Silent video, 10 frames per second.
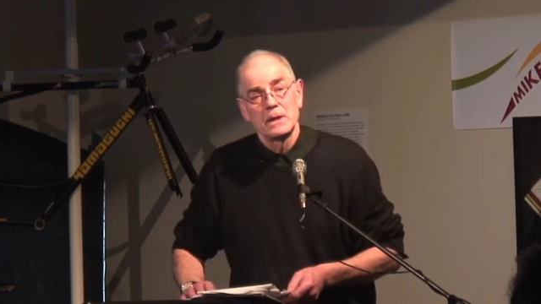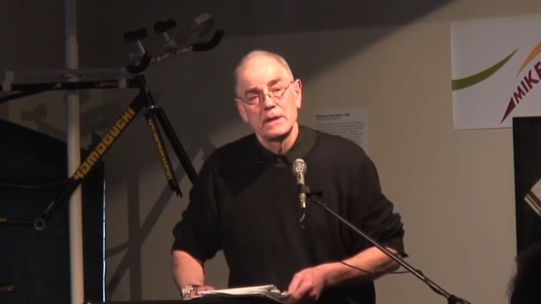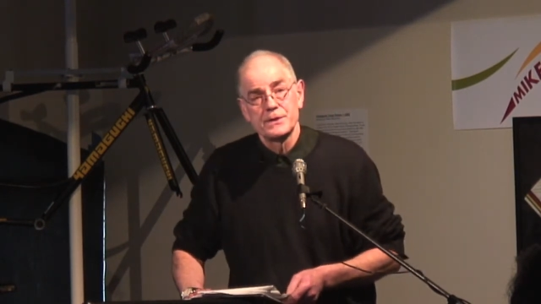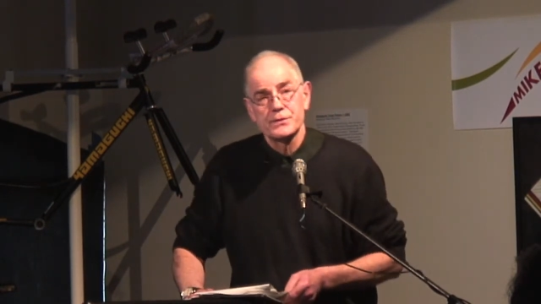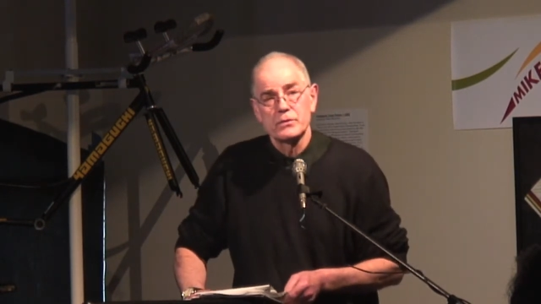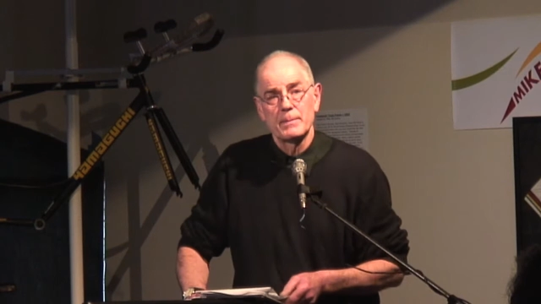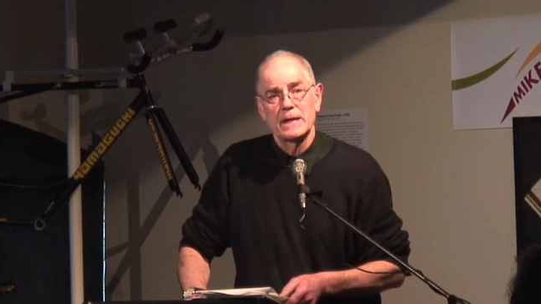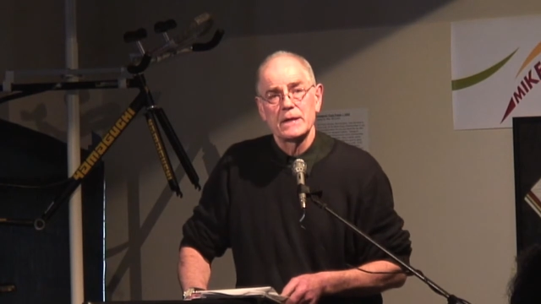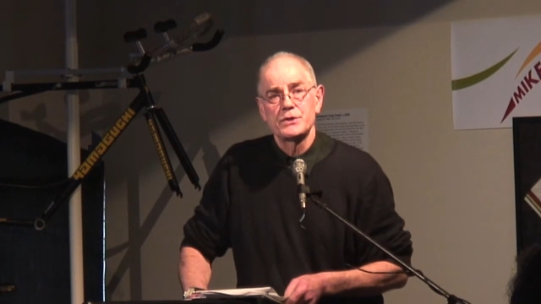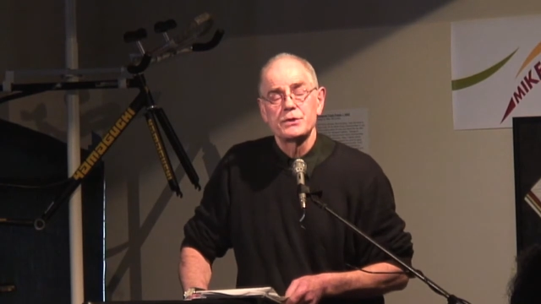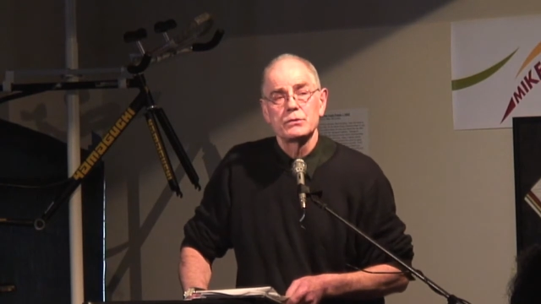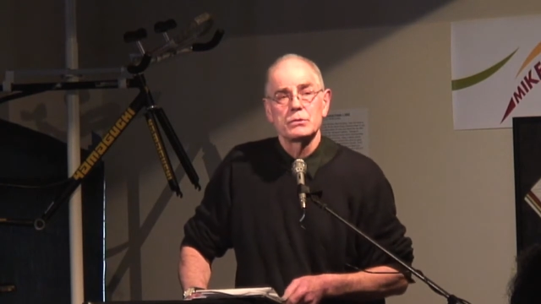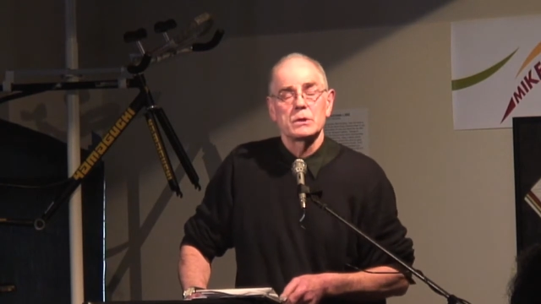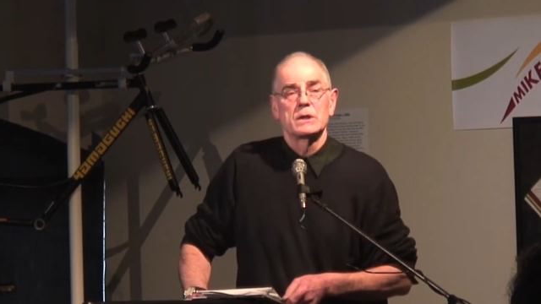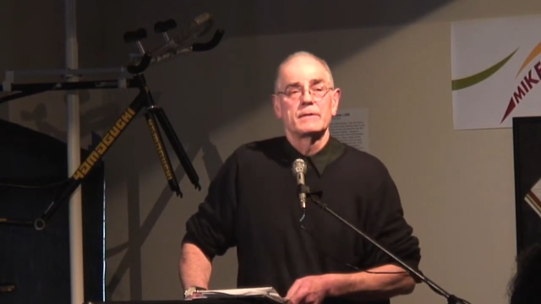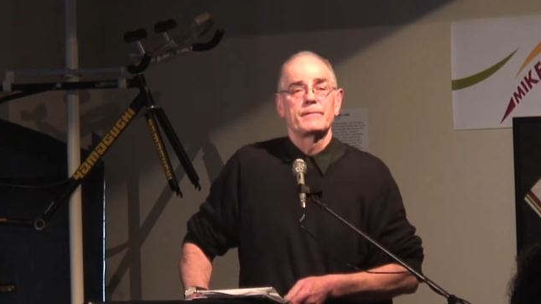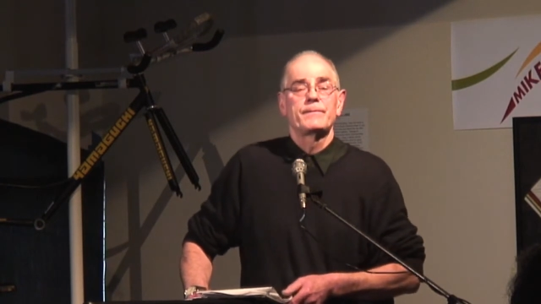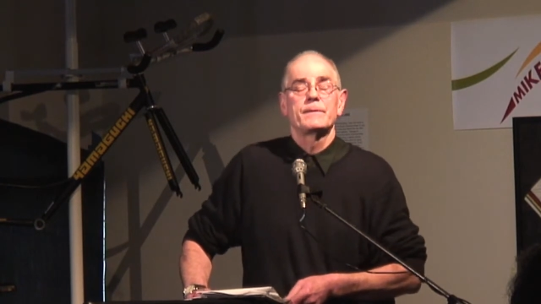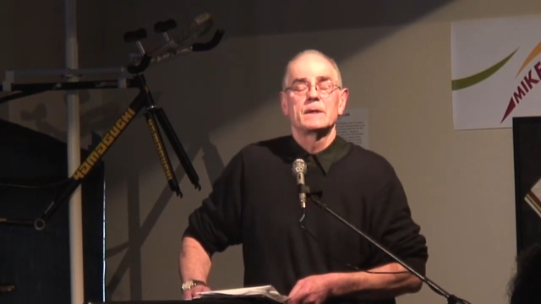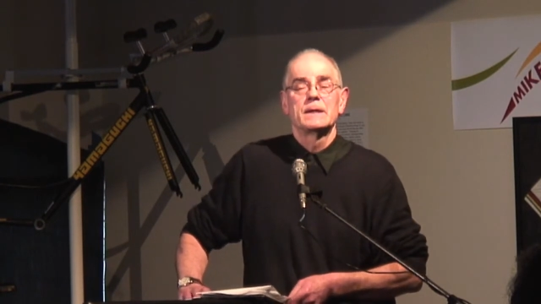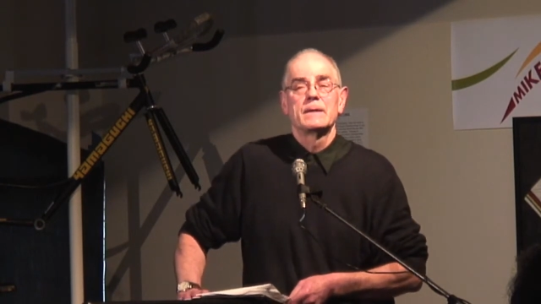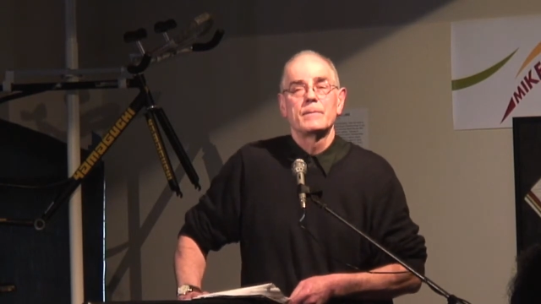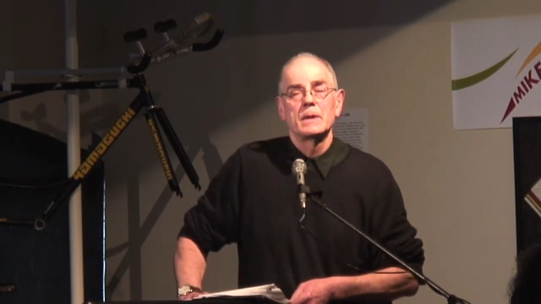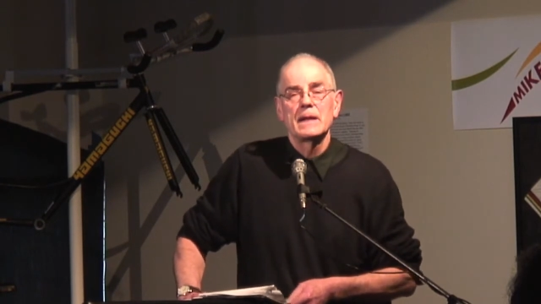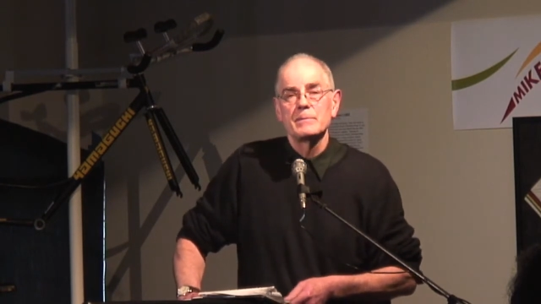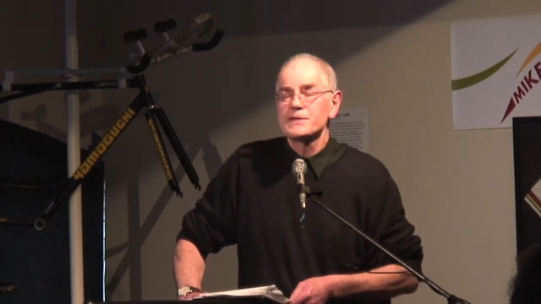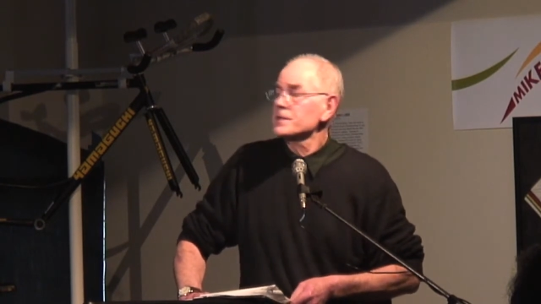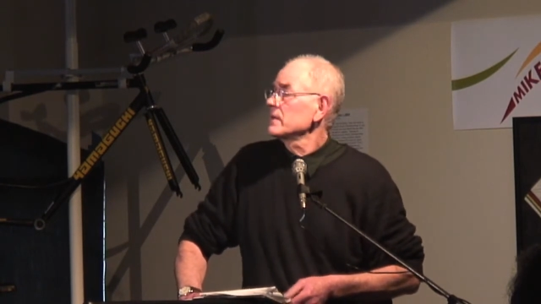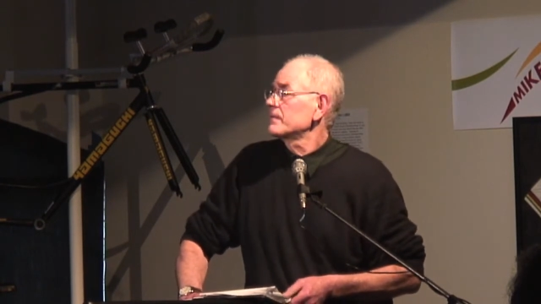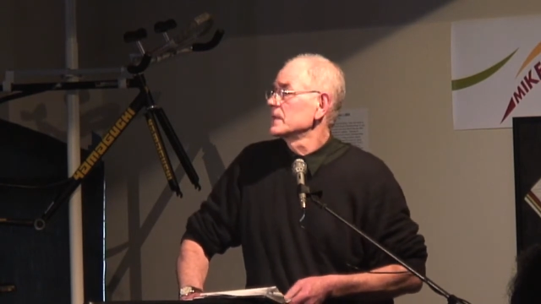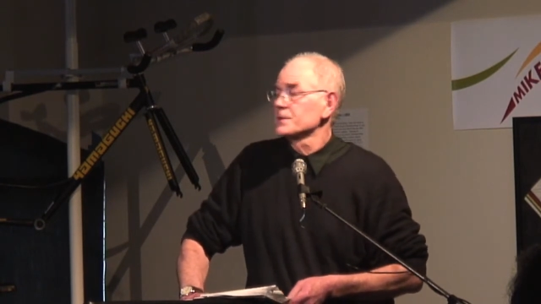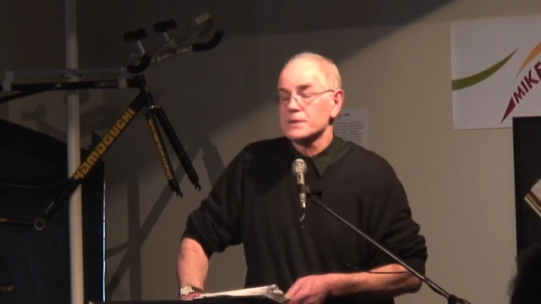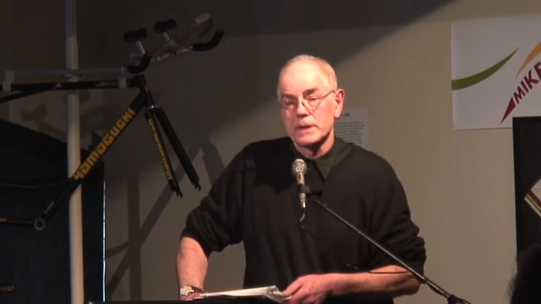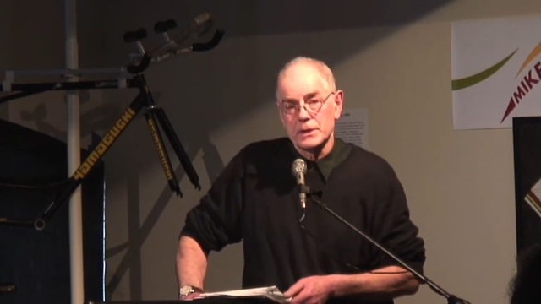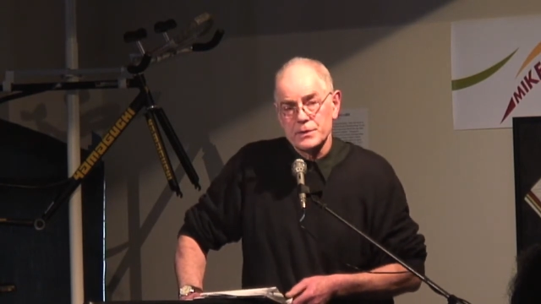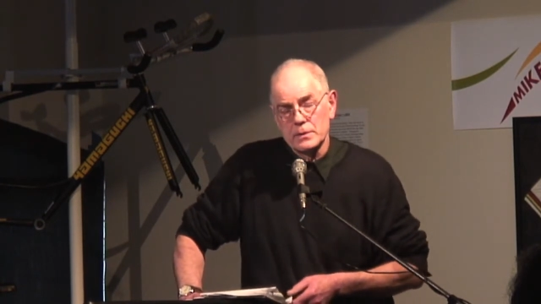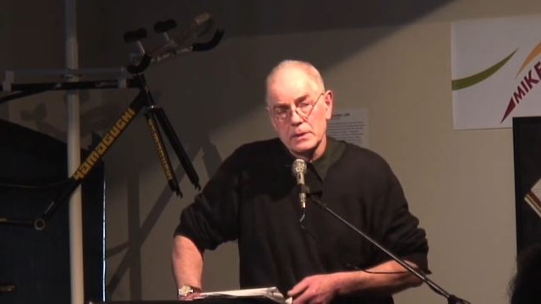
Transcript: is to remind you of, let me say first that